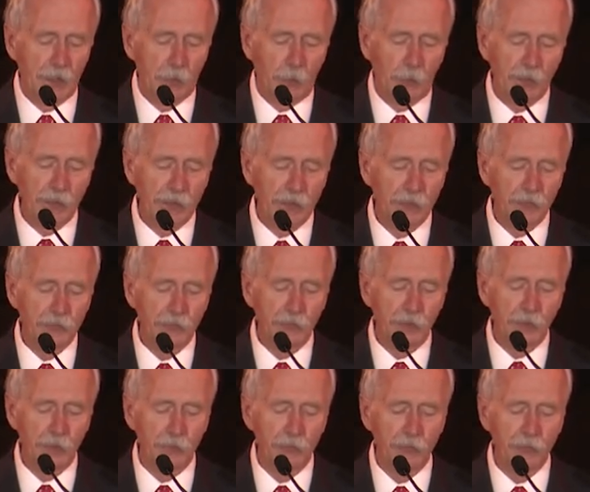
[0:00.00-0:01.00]
We as an
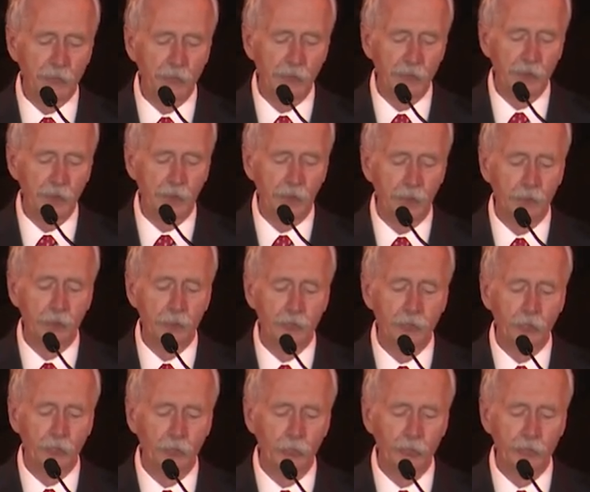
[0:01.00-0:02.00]
industry are at a
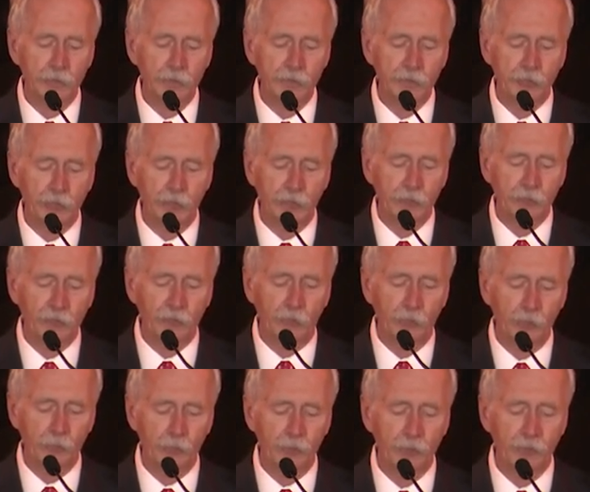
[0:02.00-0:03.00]
truly
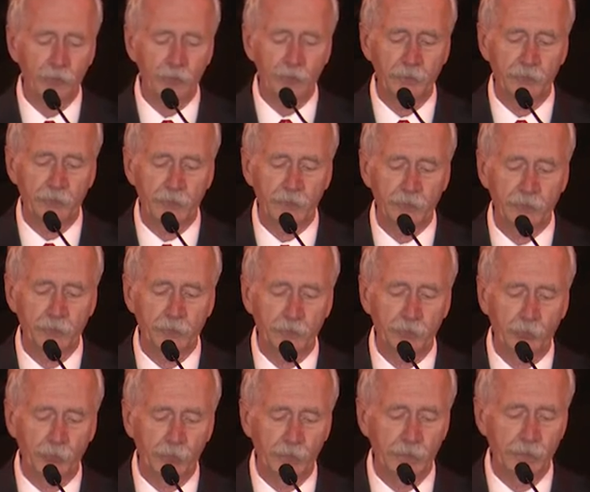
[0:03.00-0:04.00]
transformative inflection
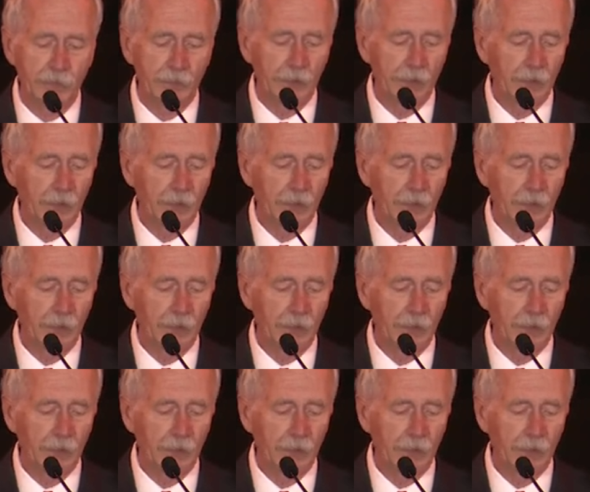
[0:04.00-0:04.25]
point.